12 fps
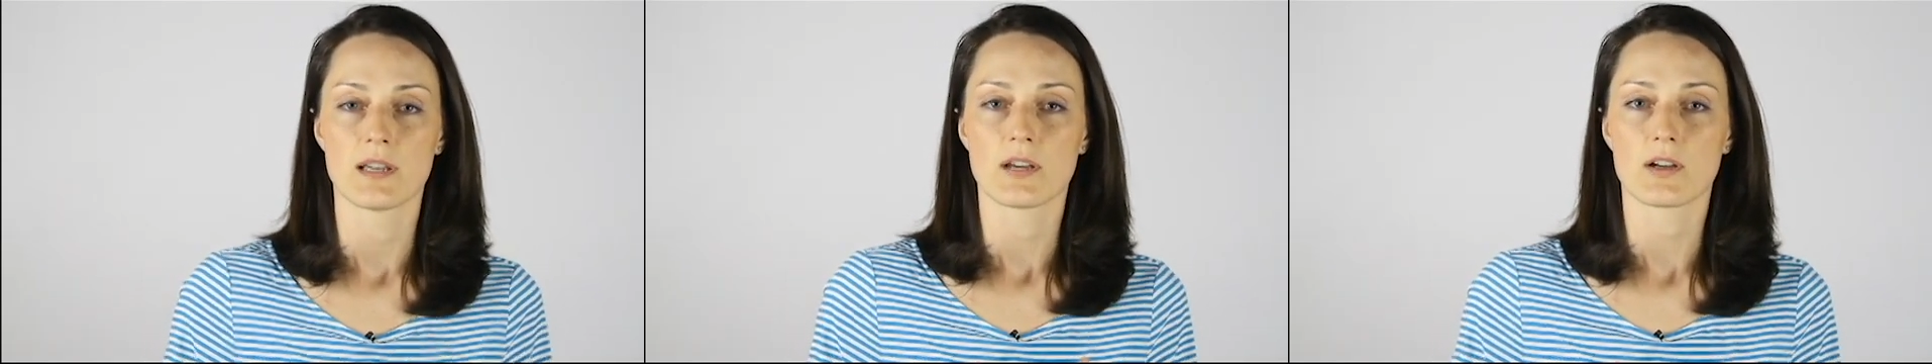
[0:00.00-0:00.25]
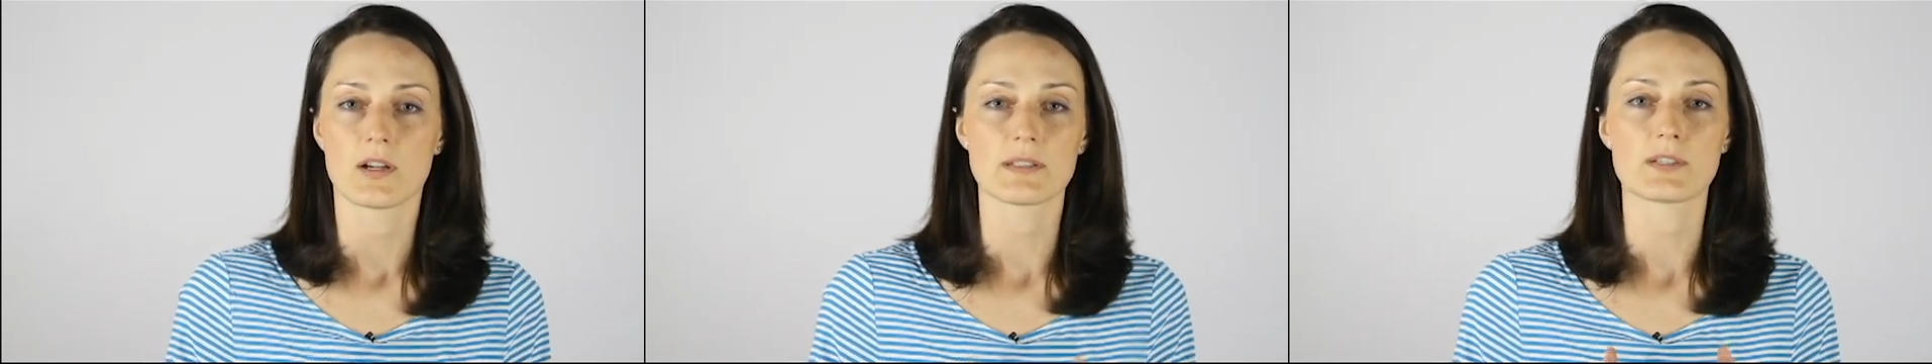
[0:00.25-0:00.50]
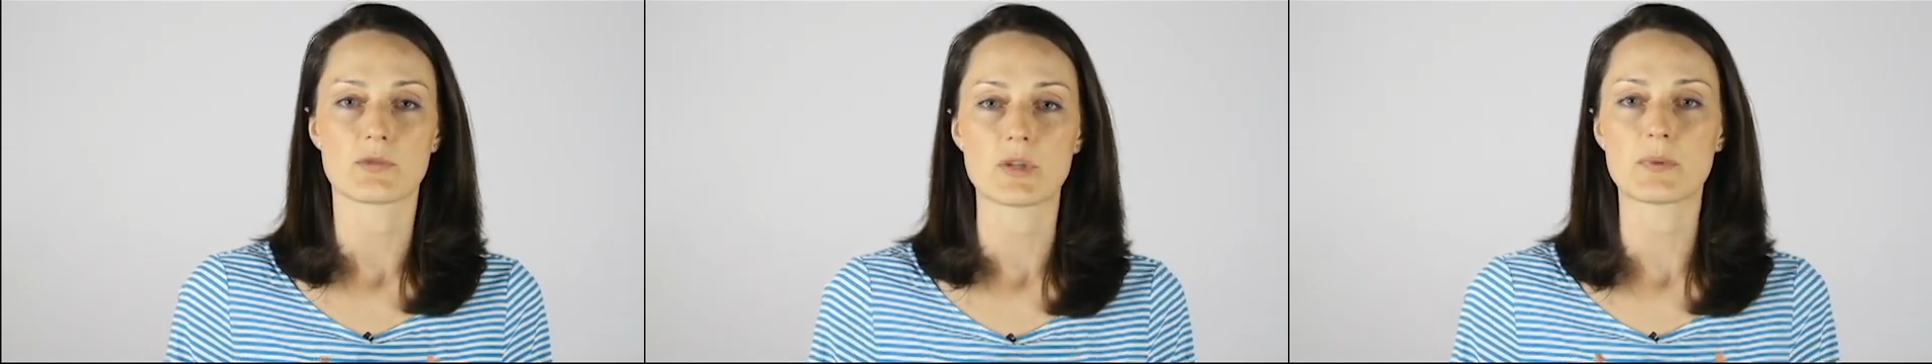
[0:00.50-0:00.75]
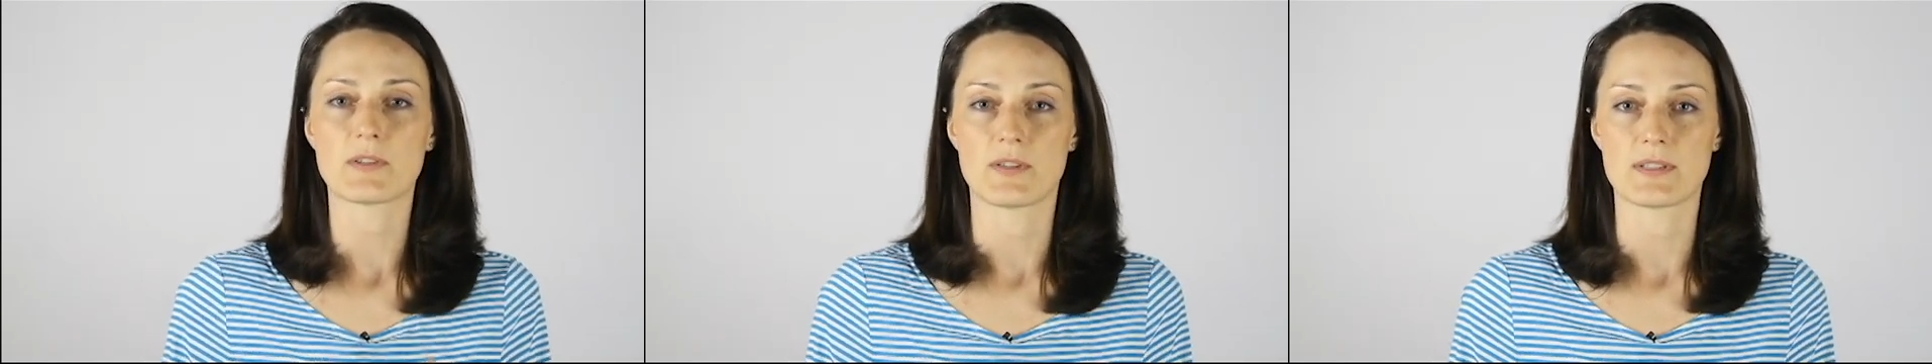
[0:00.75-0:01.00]
causes
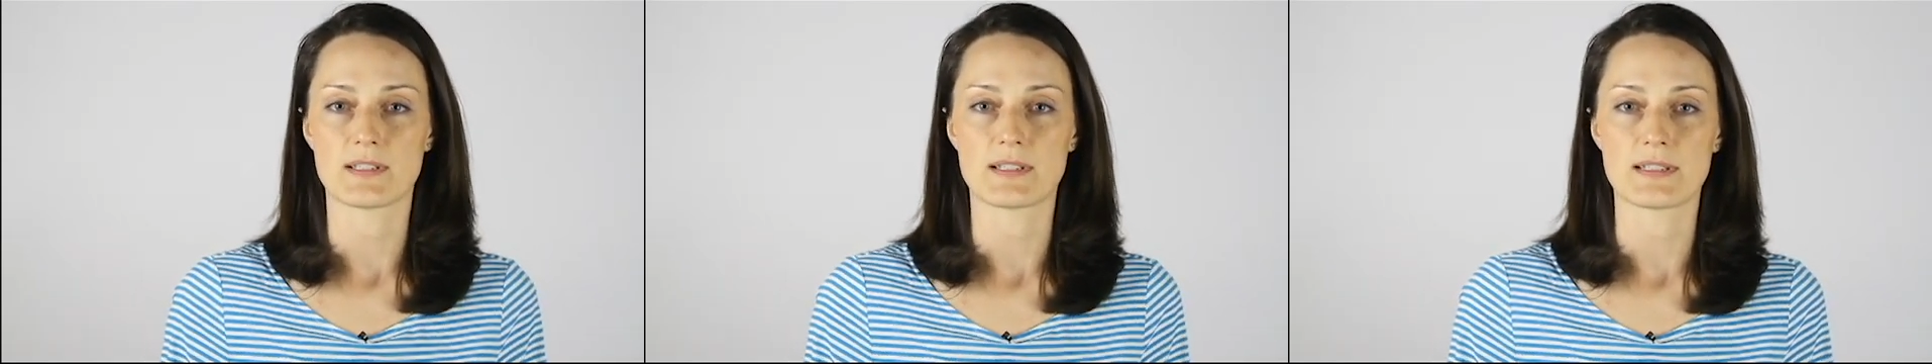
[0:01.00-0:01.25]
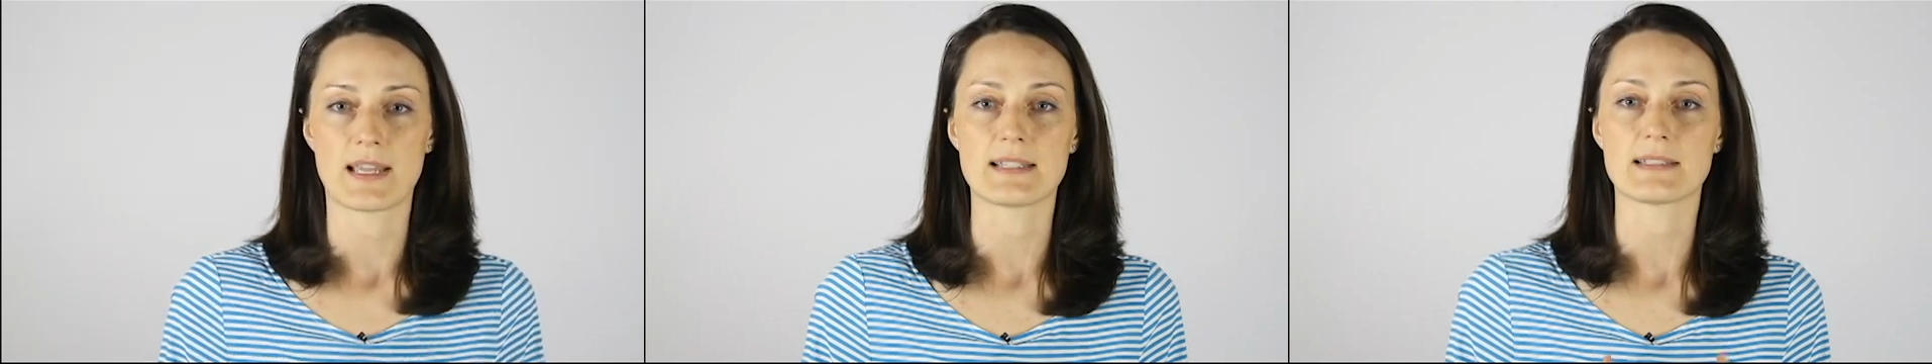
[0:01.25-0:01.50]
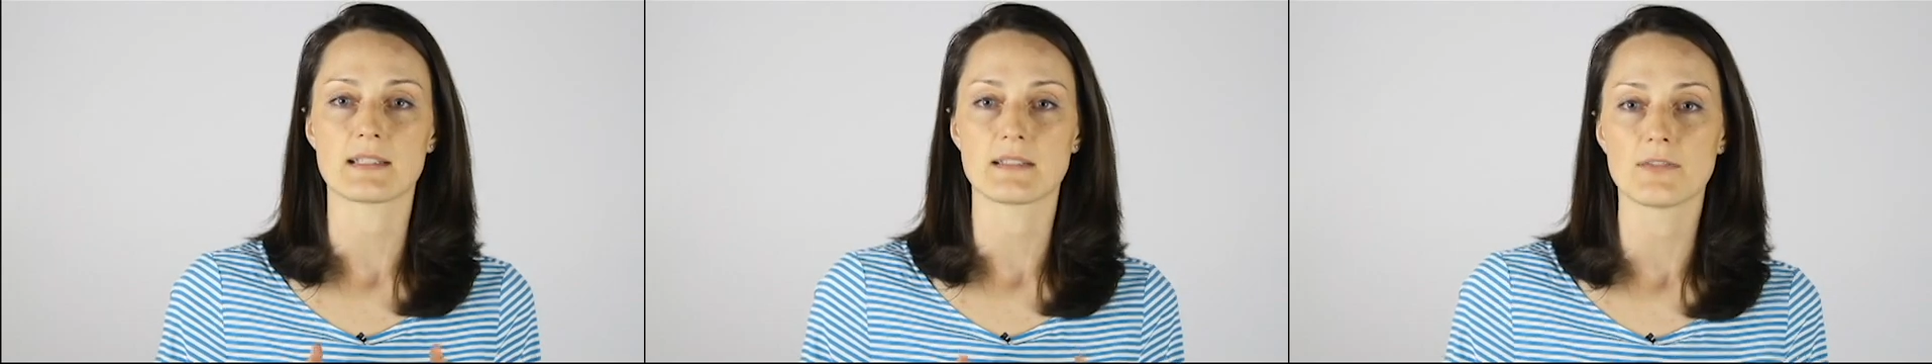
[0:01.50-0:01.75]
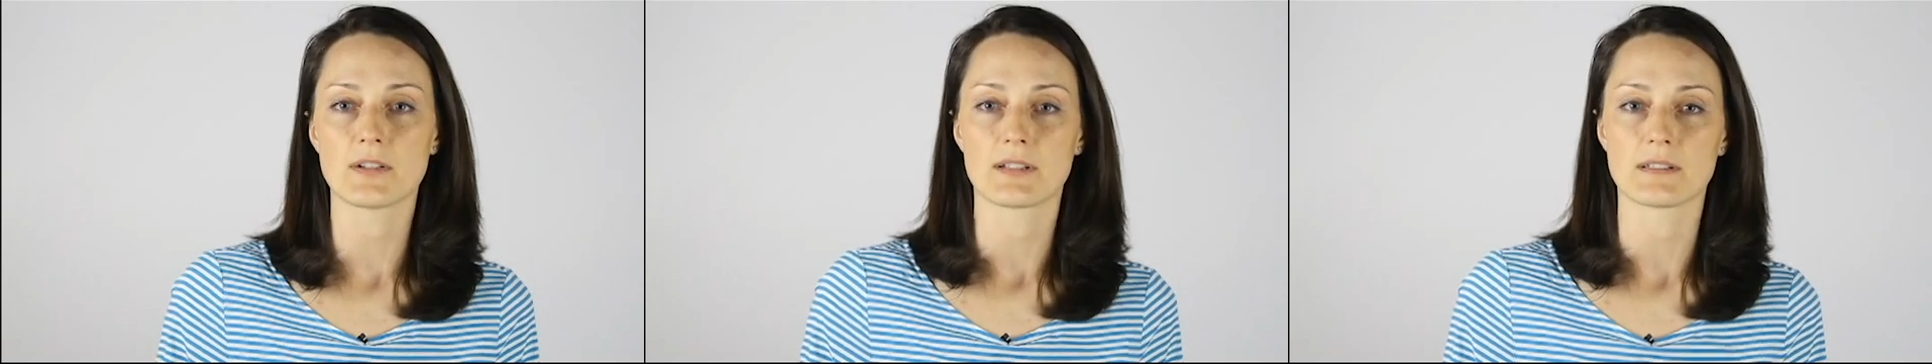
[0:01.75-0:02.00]
repeat visits, and
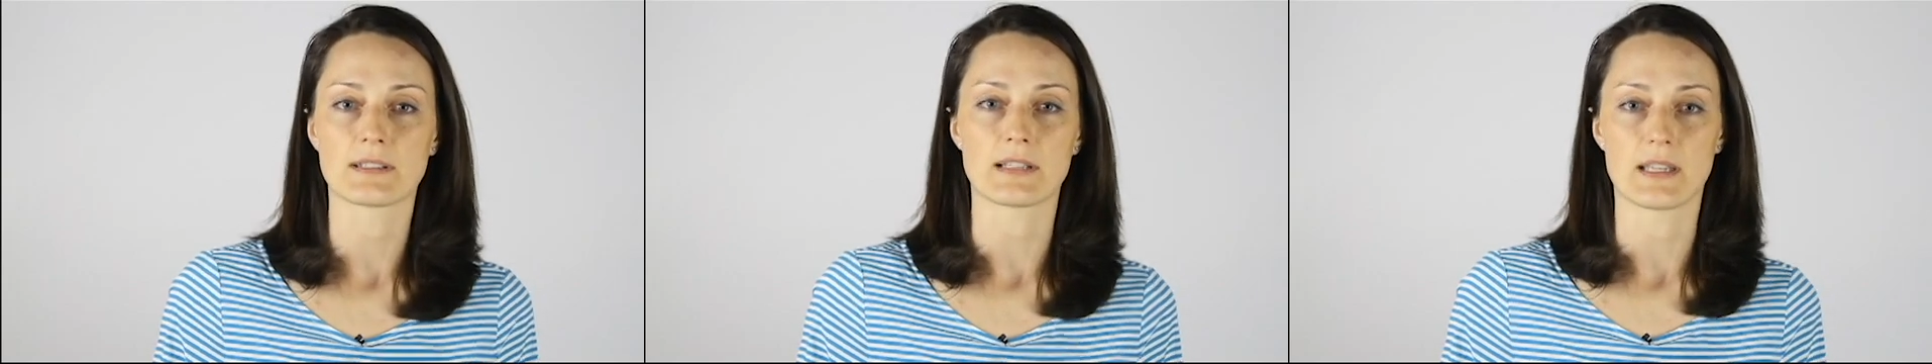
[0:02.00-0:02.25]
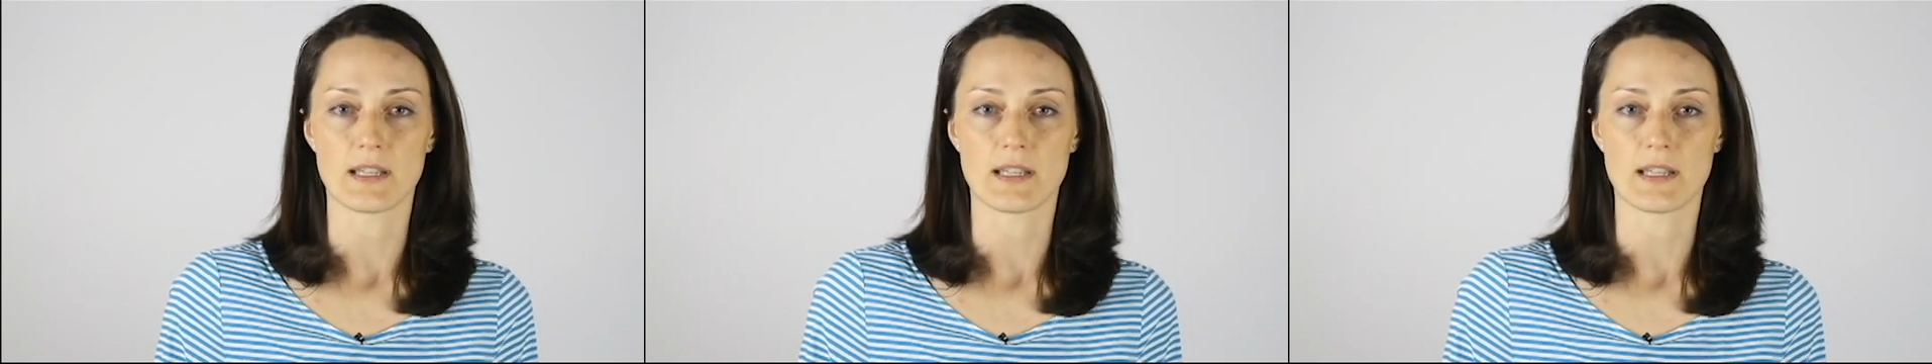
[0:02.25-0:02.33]
significantly